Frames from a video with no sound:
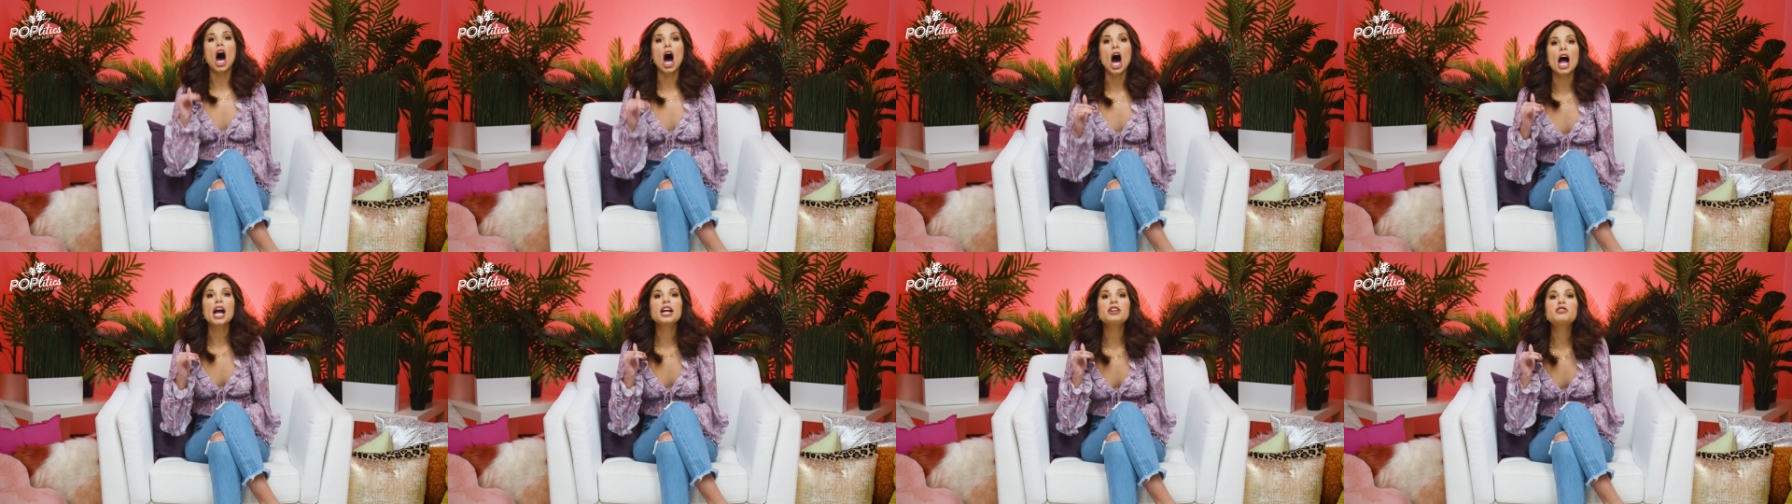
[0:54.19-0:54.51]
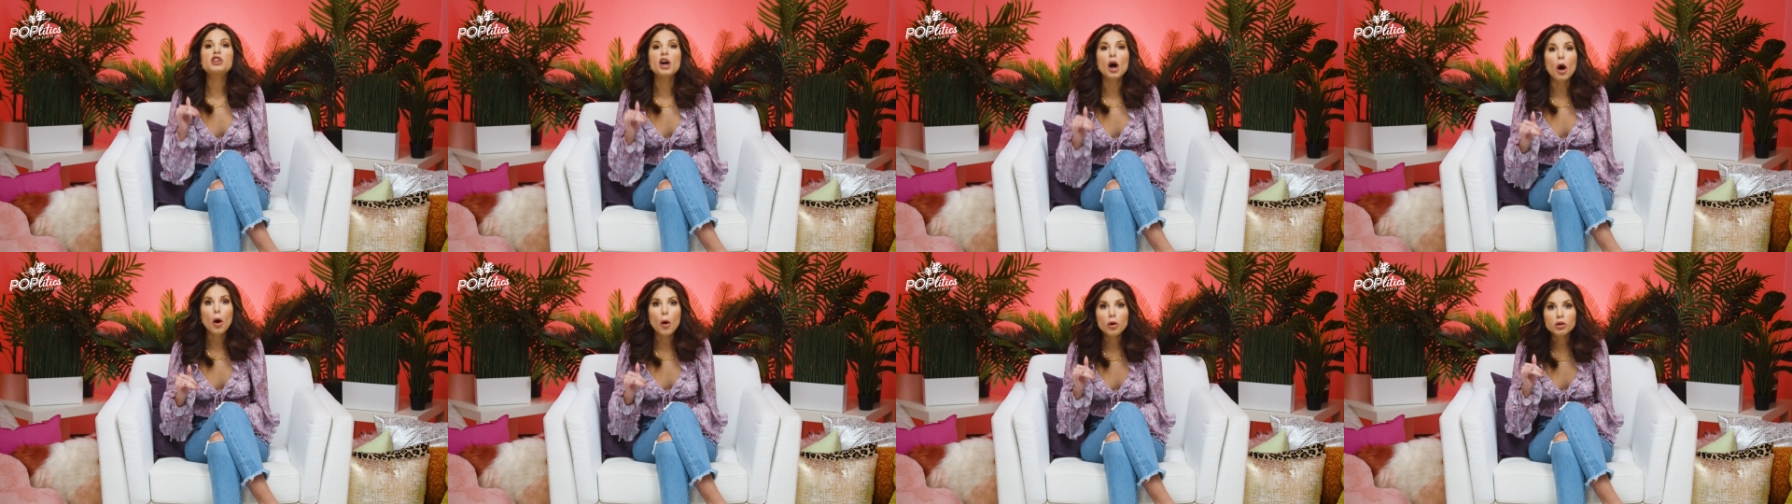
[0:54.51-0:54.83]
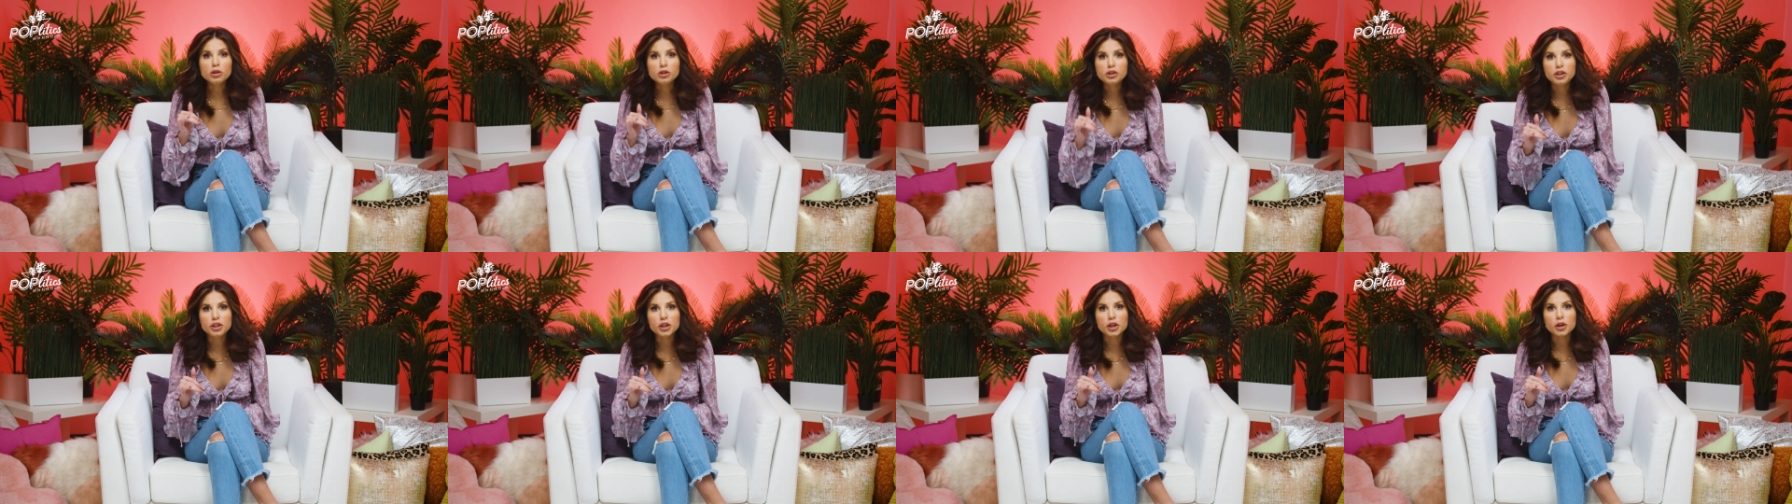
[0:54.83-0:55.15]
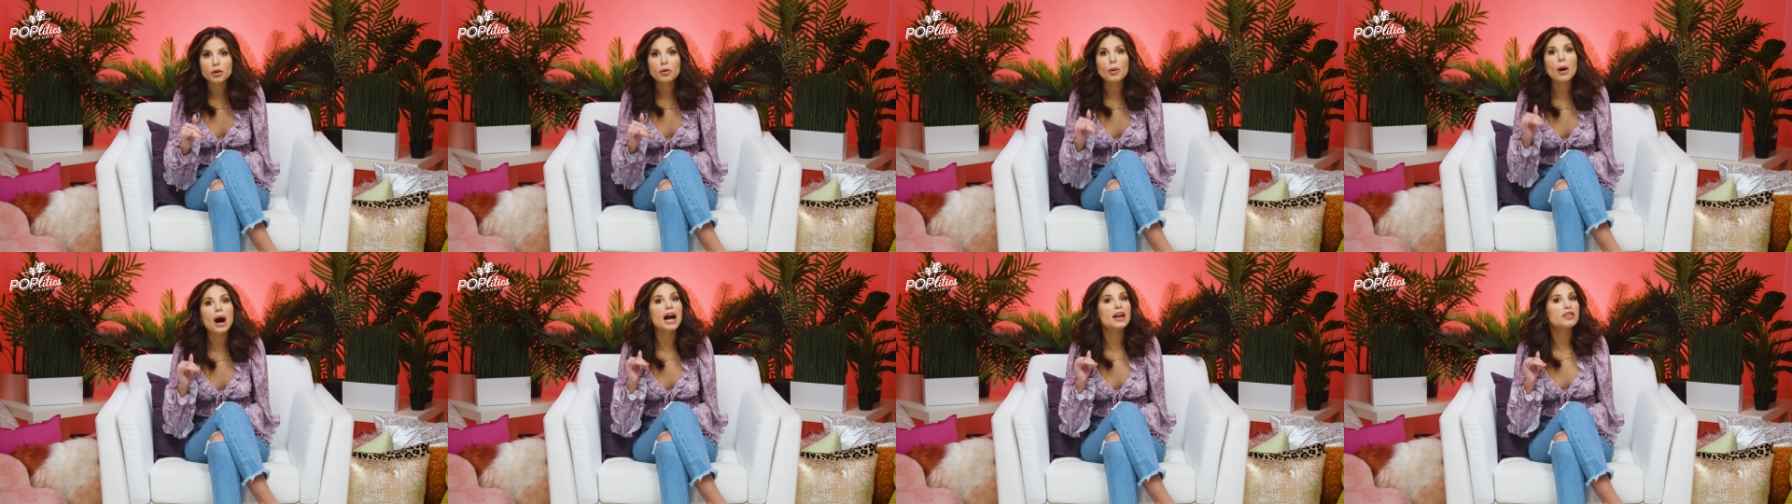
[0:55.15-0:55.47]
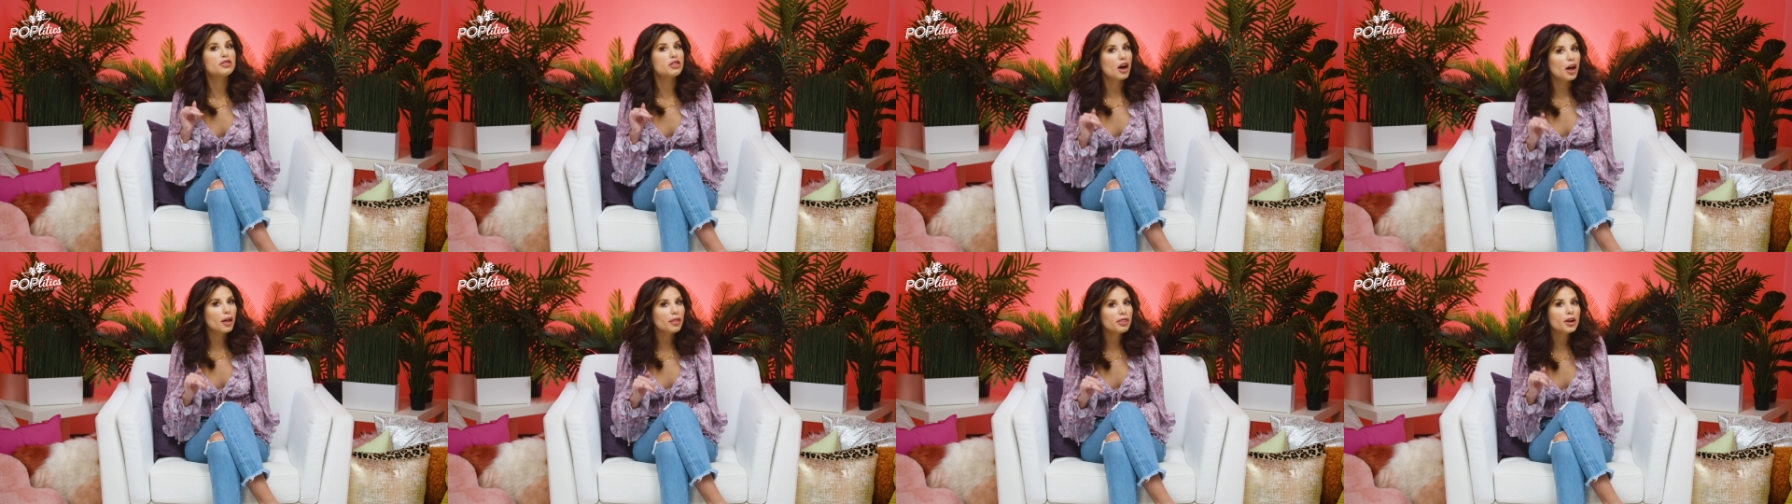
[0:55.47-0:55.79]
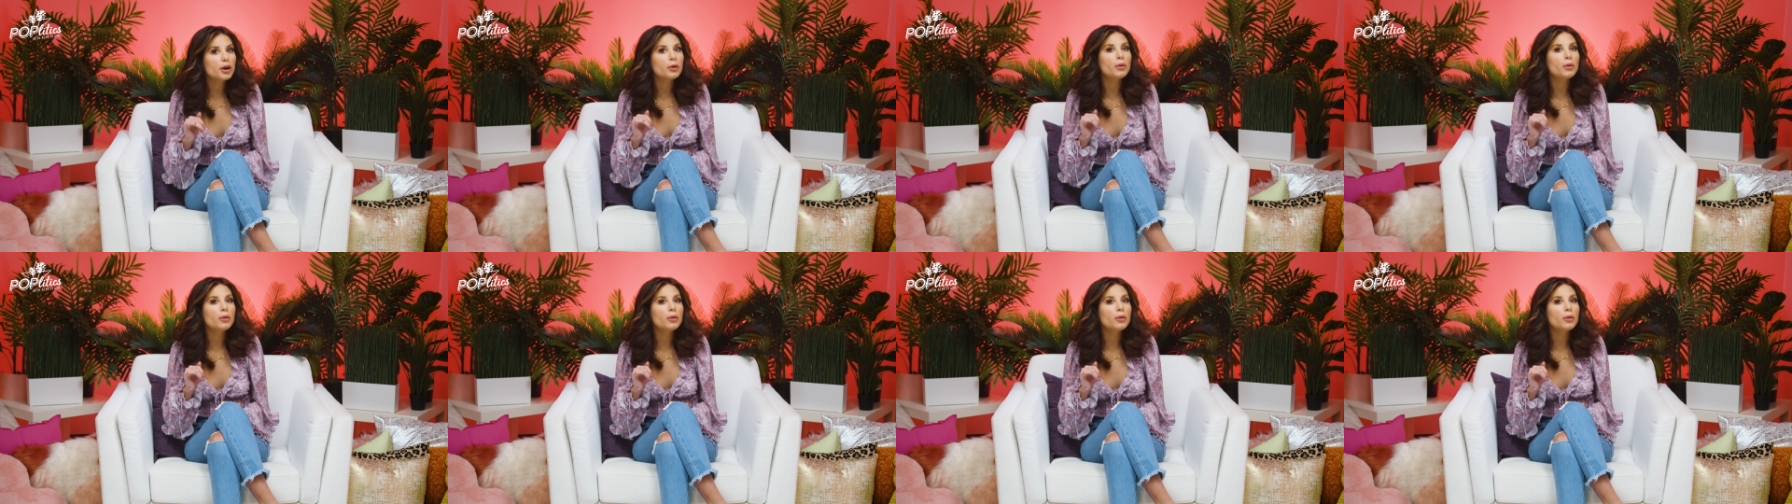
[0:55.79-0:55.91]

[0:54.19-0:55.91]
I told you I thought